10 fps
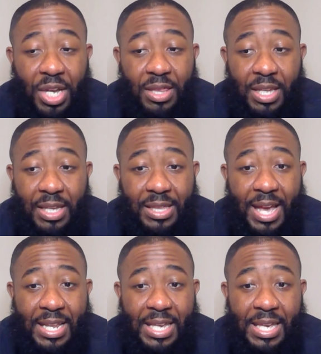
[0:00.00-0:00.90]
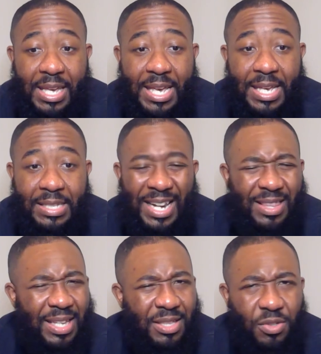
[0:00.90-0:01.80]
I think that he is, and I
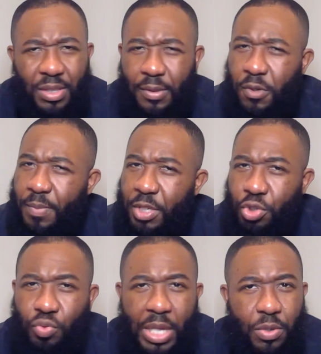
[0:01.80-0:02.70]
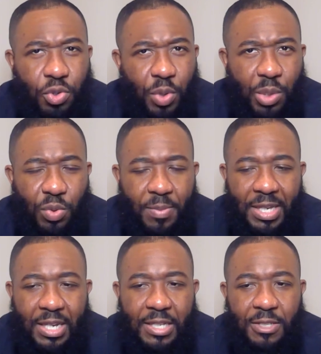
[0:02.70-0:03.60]
think there's a little bit of trailer trickery
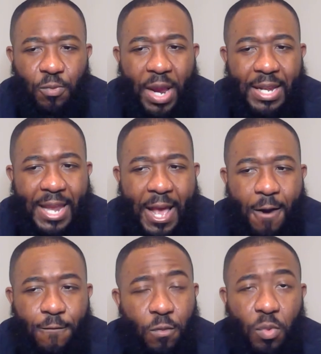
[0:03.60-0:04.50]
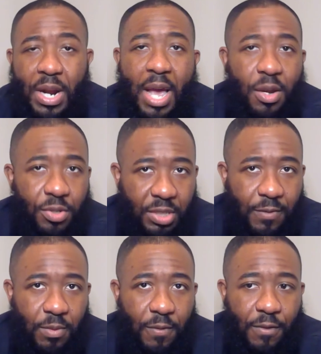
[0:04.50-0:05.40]
because right now, from what I
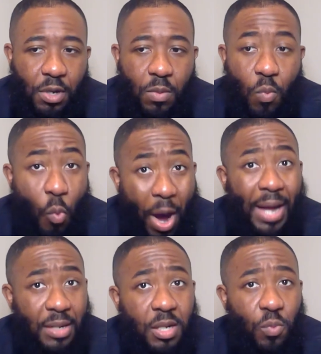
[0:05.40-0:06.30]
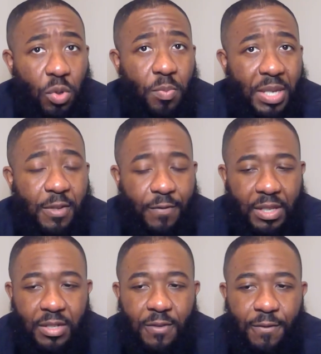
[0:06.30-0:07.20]
understand from the film, Wanda will be the
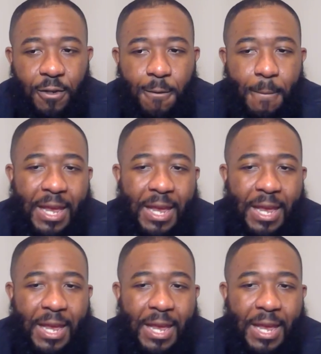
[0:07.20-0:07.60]
villain in the film.